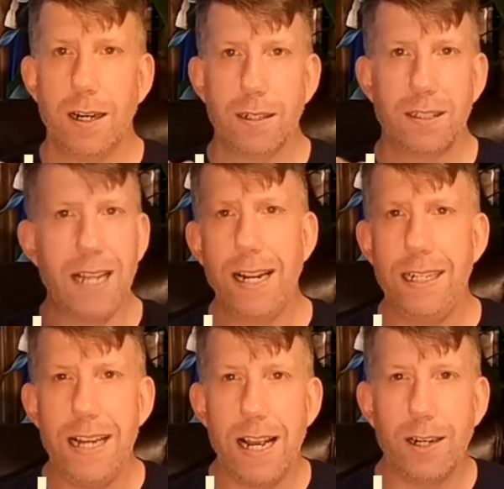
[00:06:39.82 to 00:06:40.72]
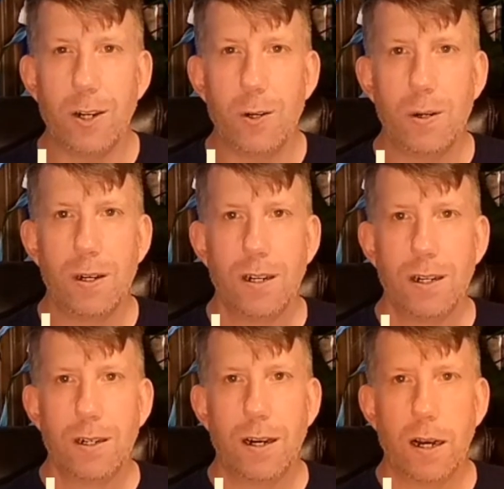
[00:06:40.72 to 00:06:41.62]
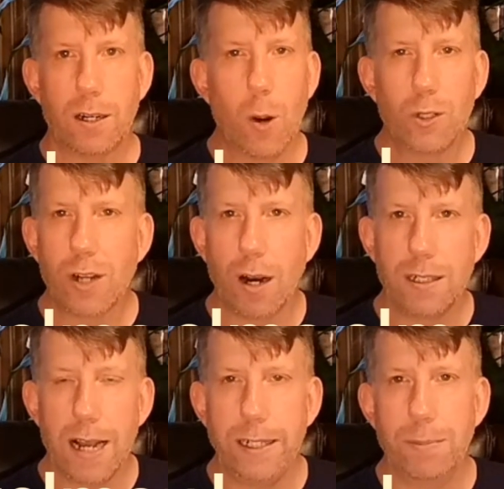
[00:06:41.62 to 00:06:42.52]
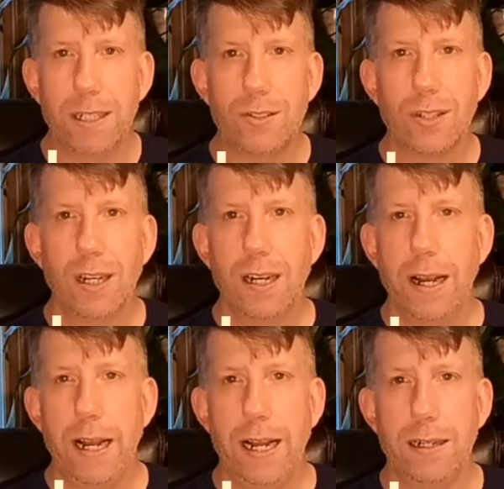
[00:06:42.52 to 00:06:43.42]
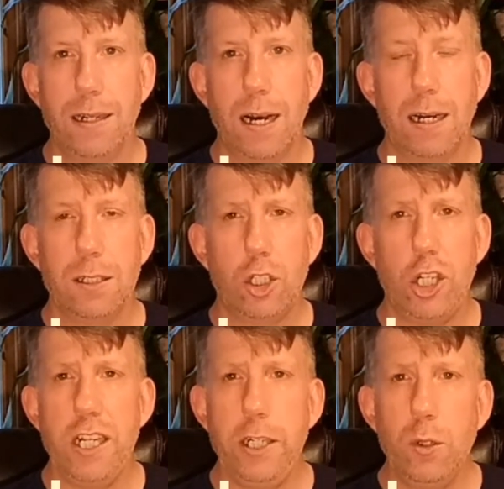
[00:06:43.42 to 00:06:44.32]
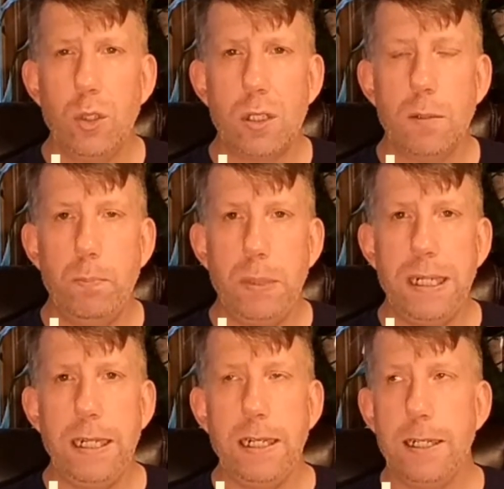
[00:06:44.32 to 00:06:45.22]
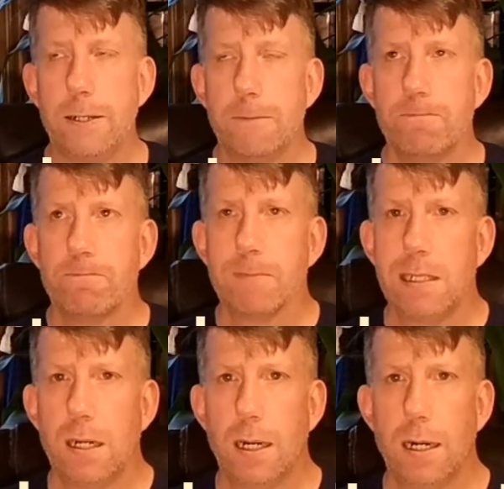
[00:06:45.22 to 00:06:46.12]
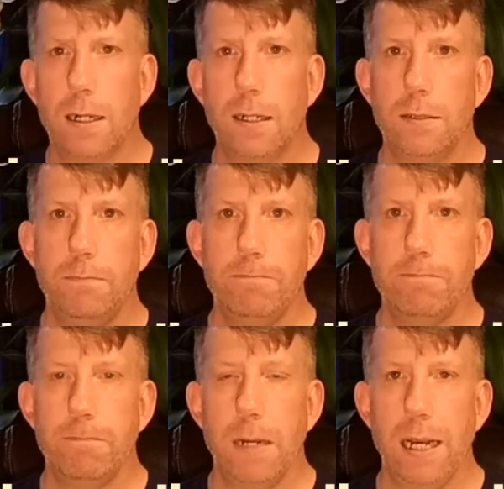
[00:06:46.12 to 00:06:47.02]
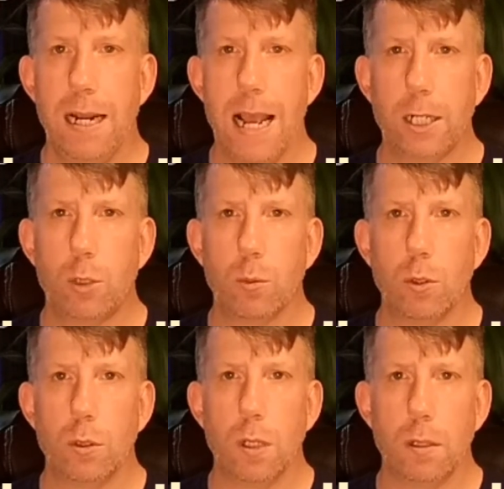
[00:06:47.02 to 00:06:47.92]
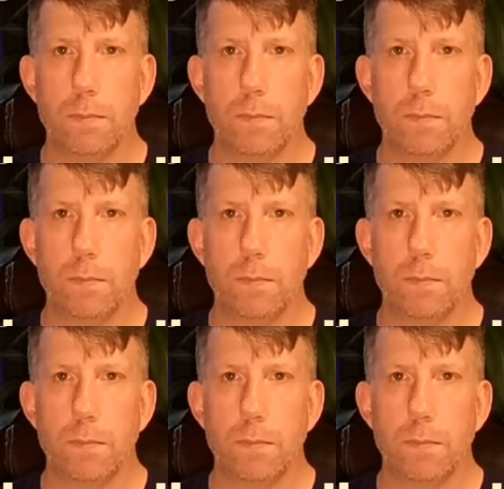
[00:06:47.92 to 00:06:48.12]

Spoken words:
San Diego, Coast Guard documents. And she used to be an actual